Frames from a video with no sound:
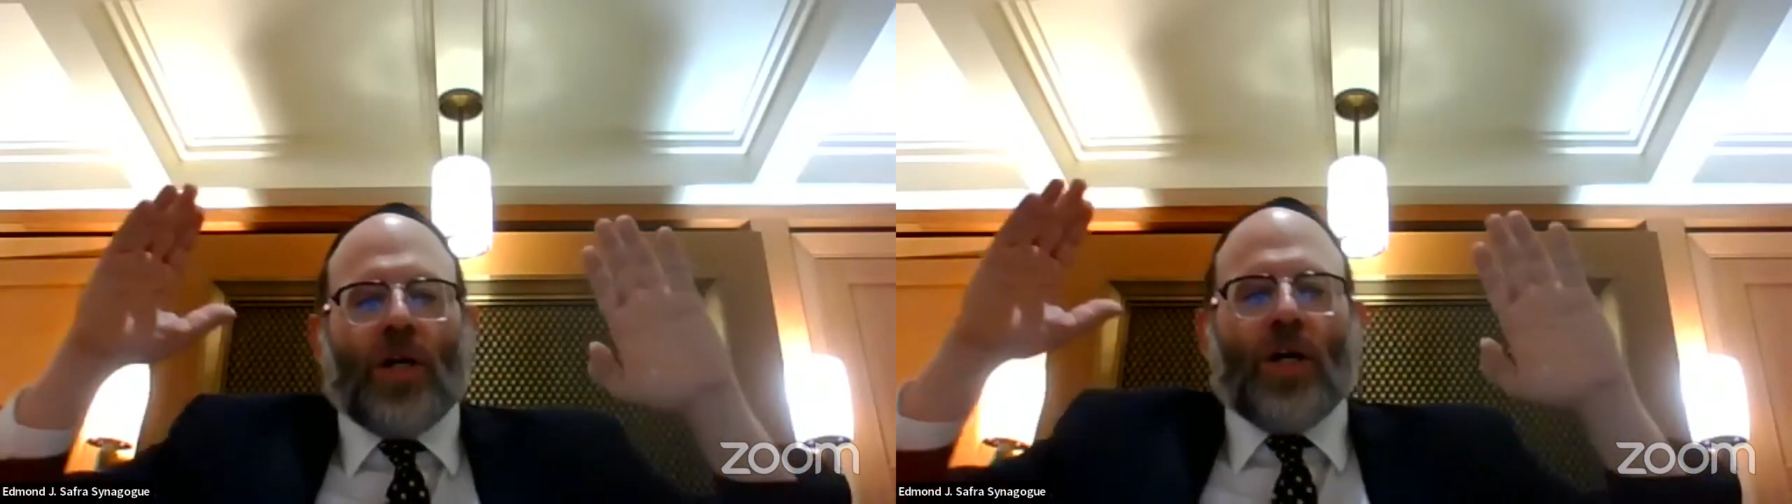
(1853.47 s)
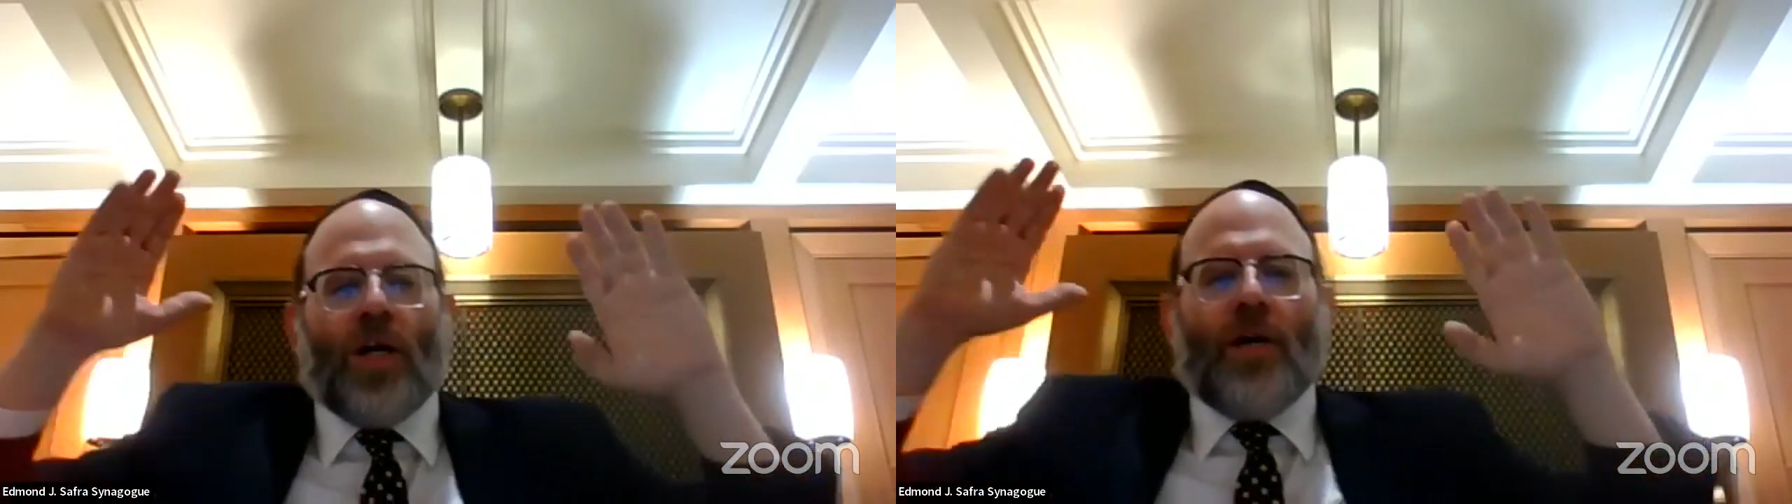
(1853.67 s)

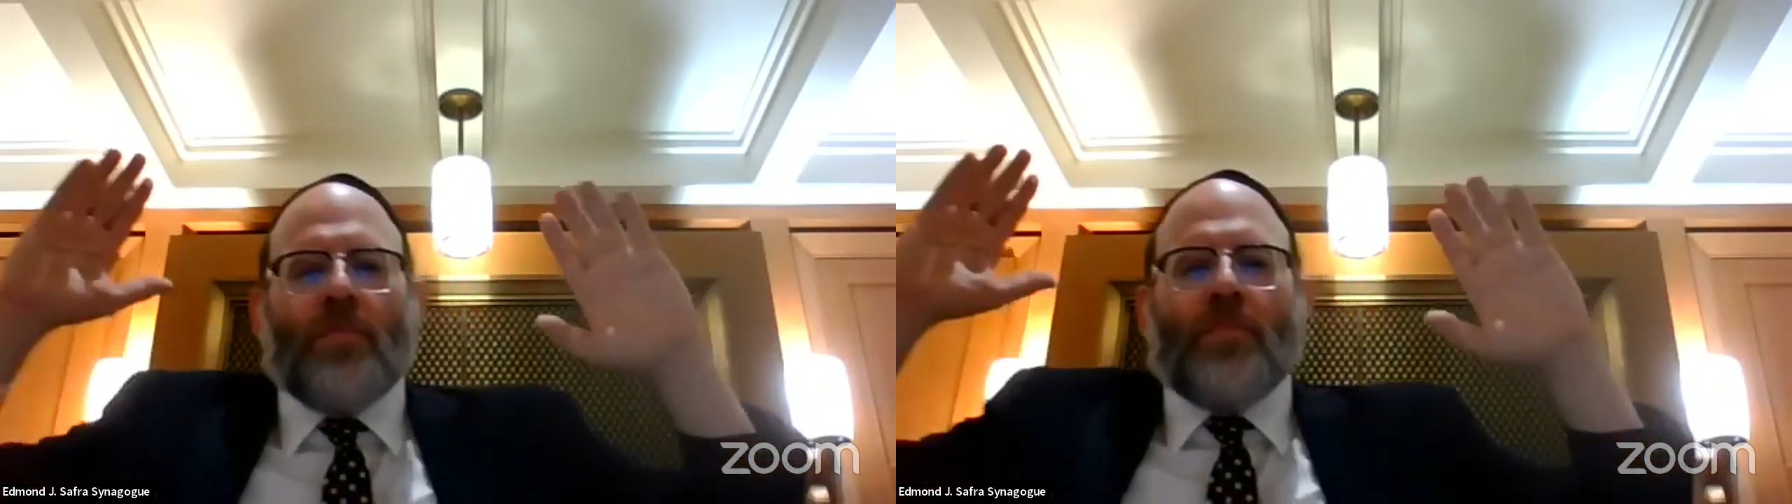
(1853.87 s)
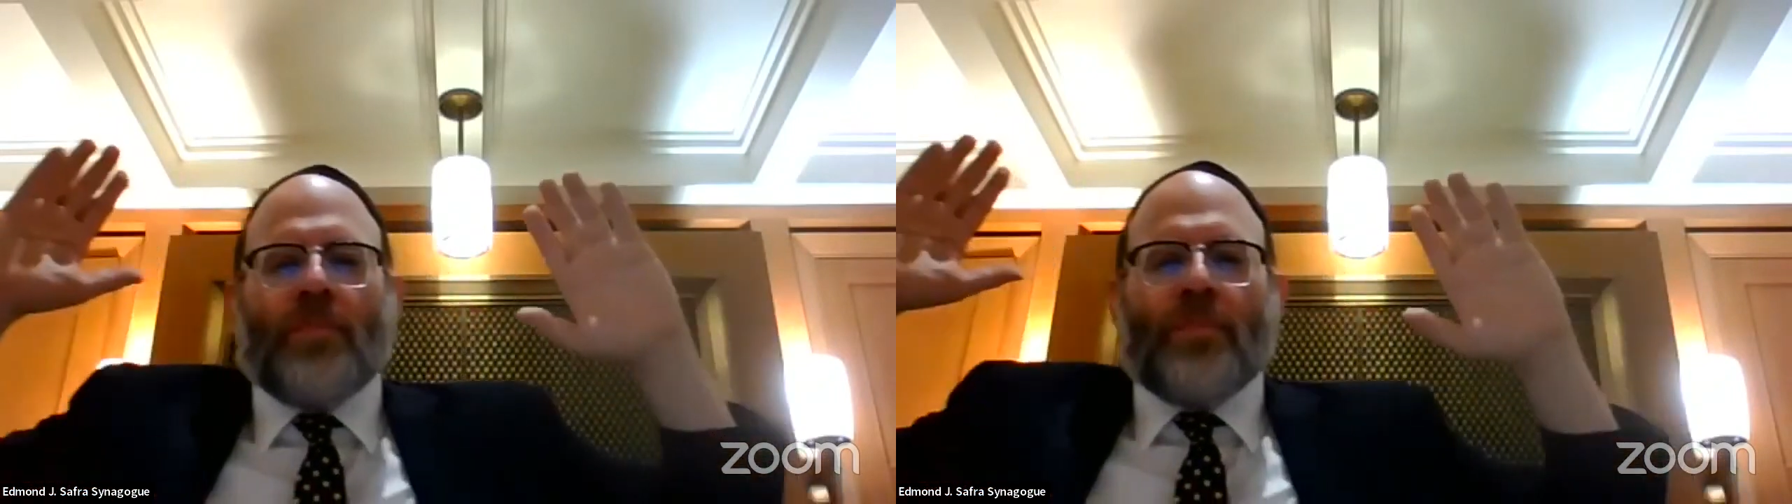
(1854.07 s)

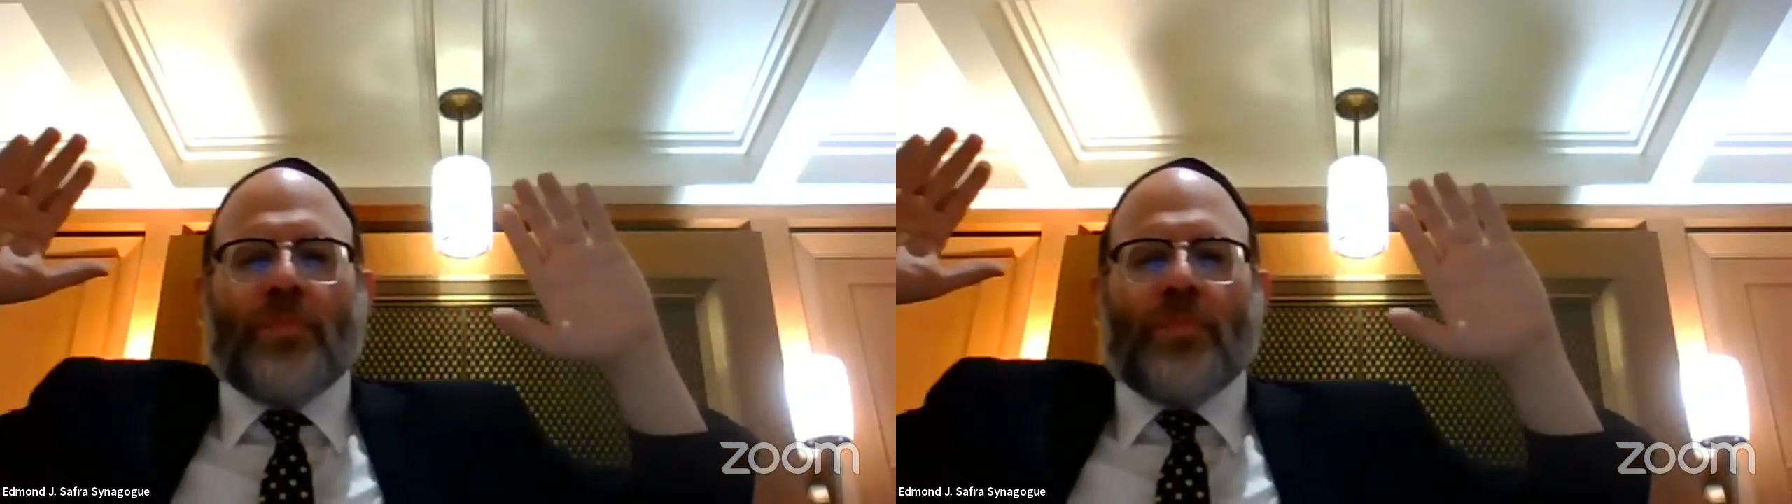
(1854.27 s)
a